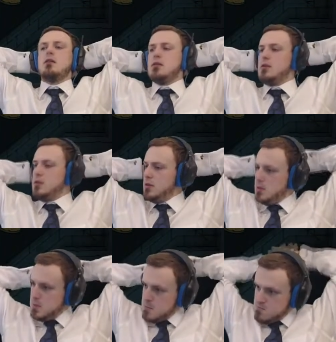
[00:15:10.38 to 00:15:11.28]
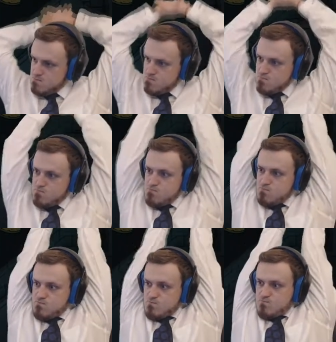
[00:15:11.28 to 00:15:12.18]

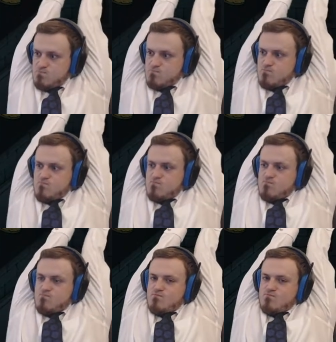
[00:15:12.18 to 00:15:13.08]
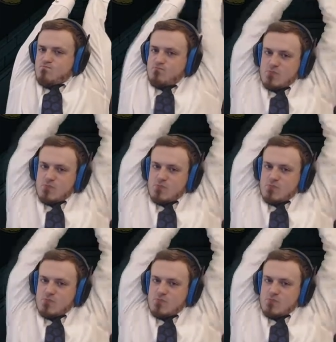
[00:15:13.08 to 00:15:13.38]
(no one is talking)